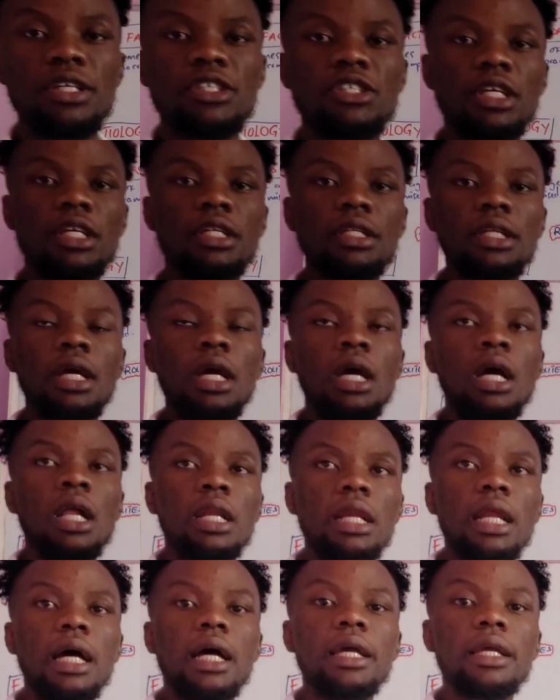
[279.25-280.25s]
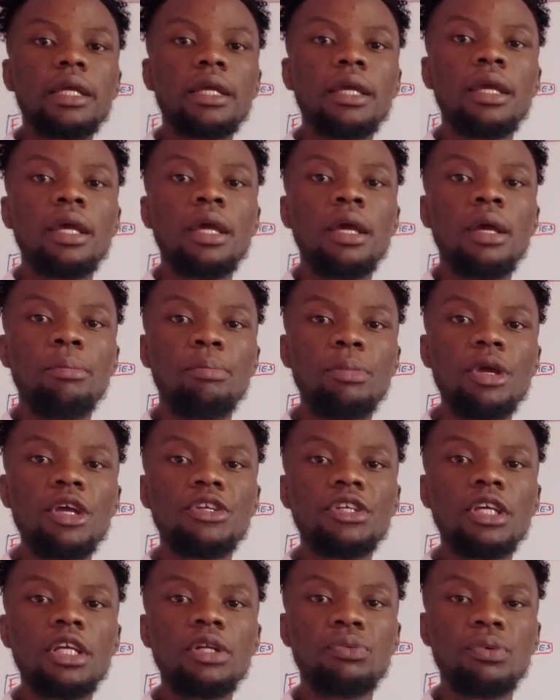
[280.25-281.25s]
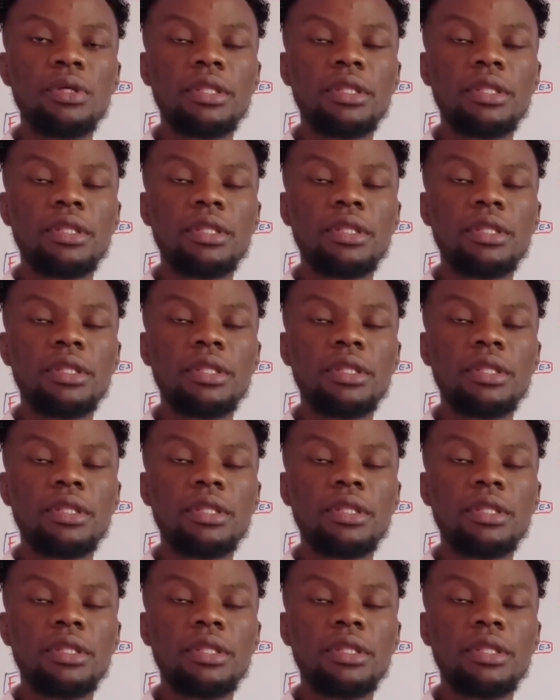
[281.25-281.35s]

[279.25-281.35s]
patient, like patient